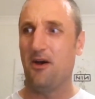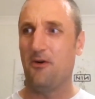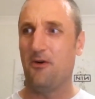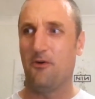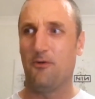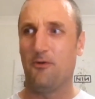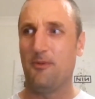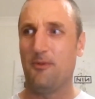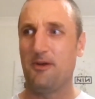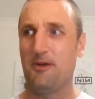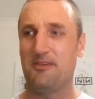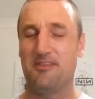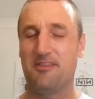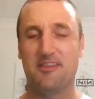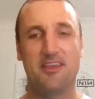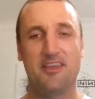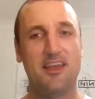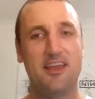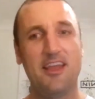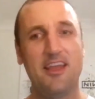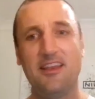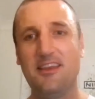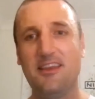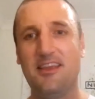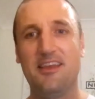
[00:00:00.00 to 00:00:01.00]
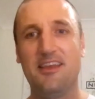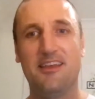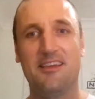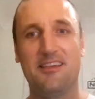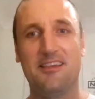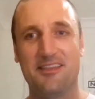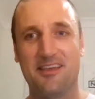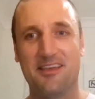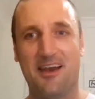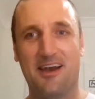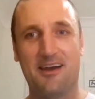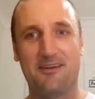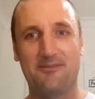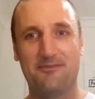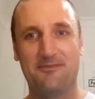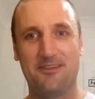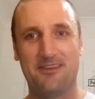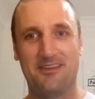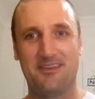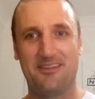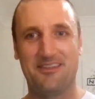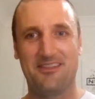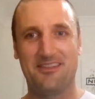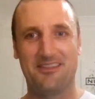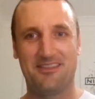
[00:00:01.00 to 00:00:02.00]
almost 10 years
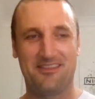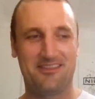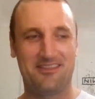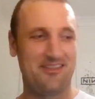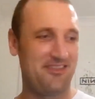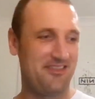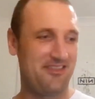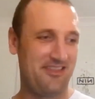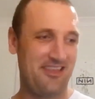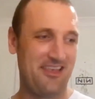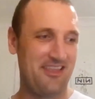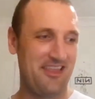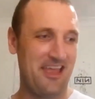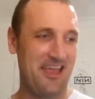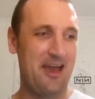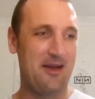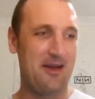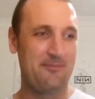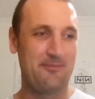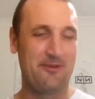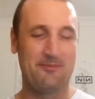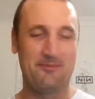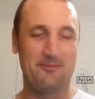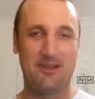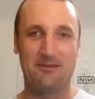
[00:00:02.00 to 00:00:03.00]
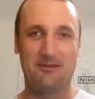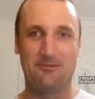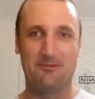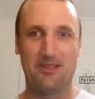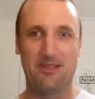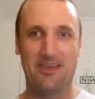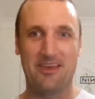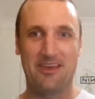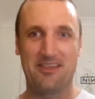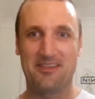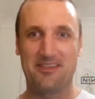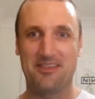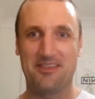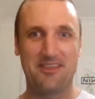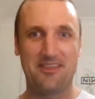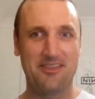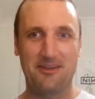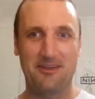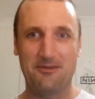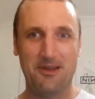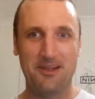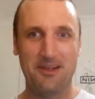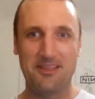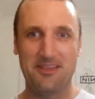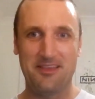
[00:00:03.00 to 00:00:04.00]
after the album had been released, that
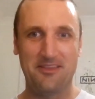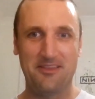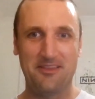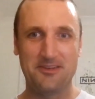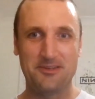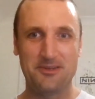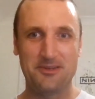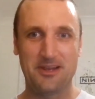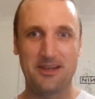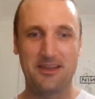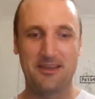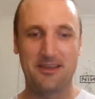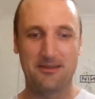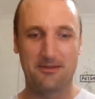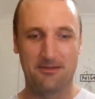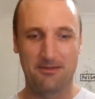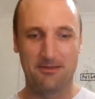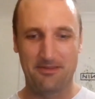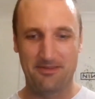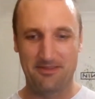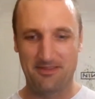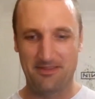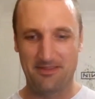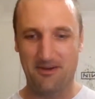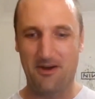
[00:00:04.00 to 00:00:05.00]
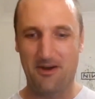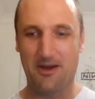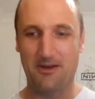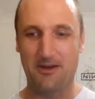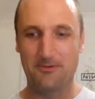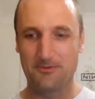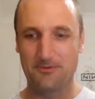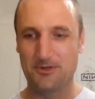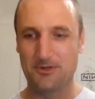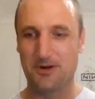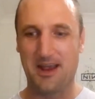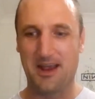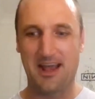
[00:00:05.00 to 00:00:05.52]
The Great Southern Trendkill's title